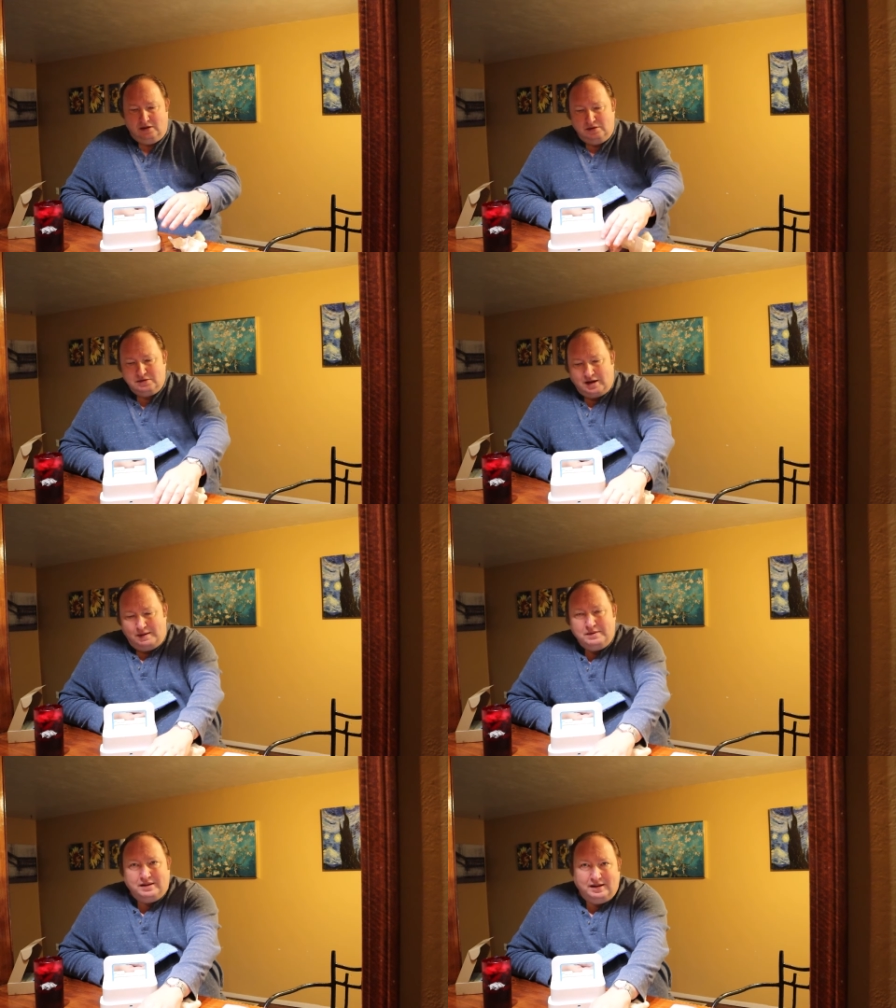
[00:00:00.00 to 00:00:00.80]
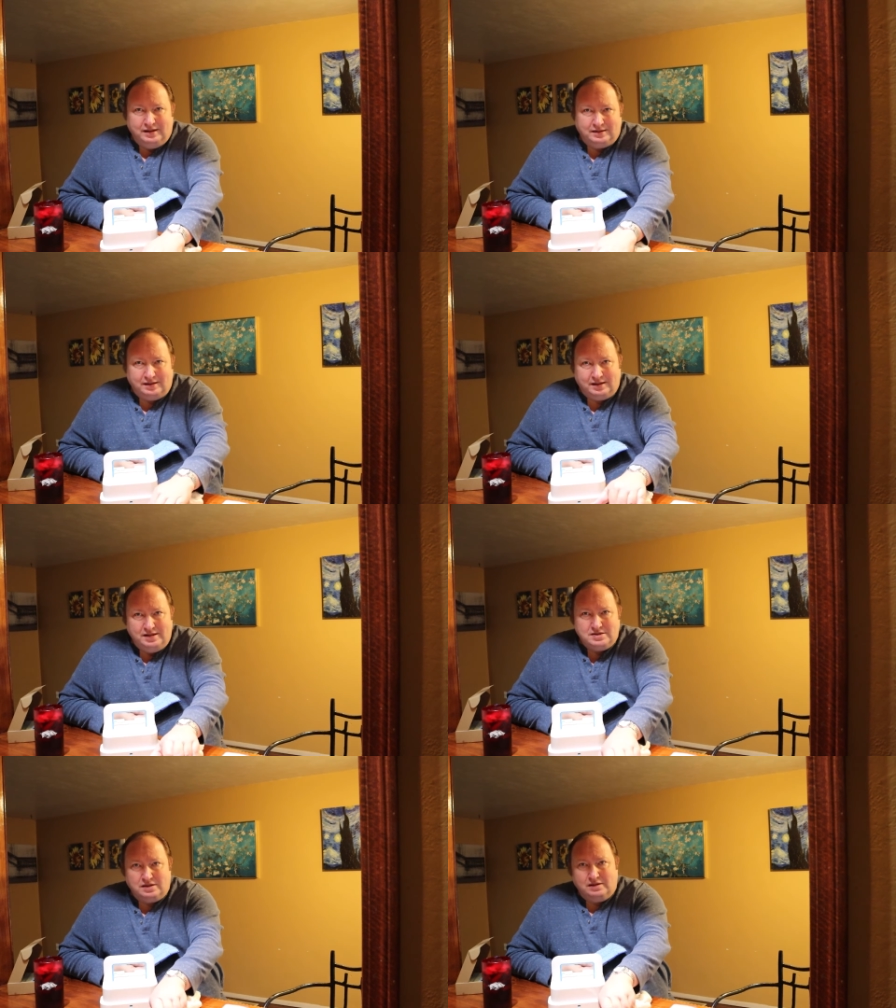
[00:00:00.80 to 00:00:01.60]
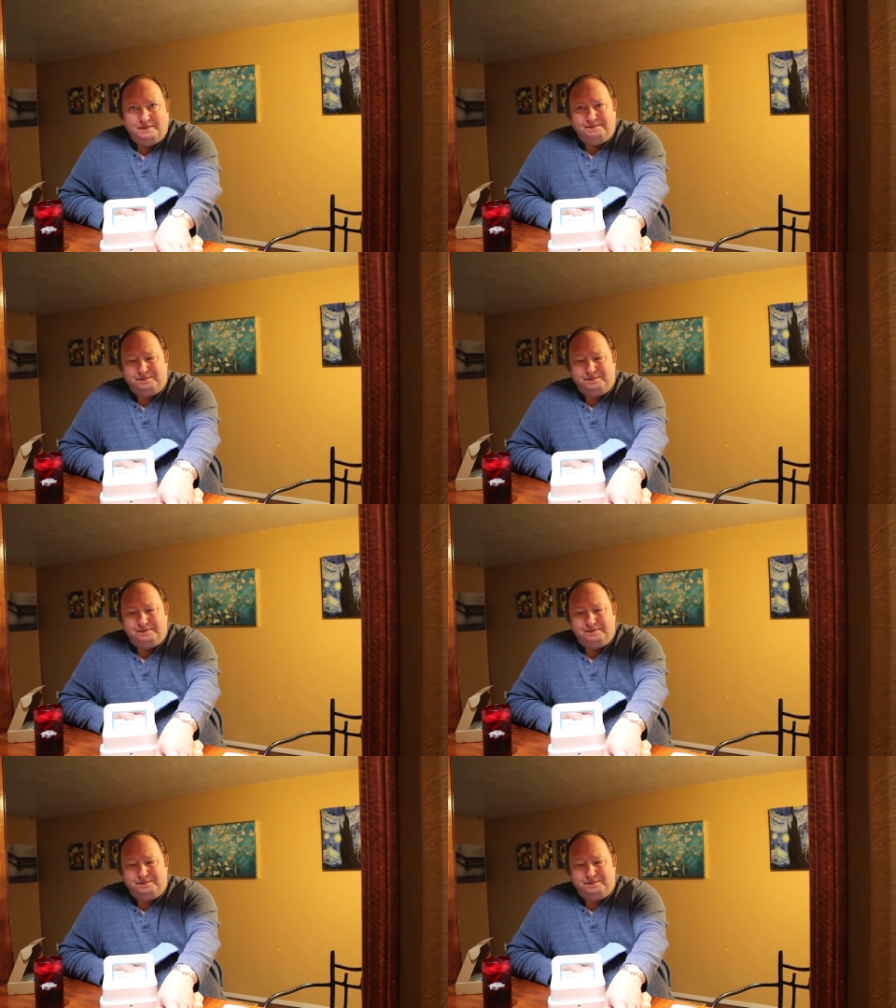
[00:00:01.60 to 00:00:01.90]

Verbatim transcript: goes, I would think that these are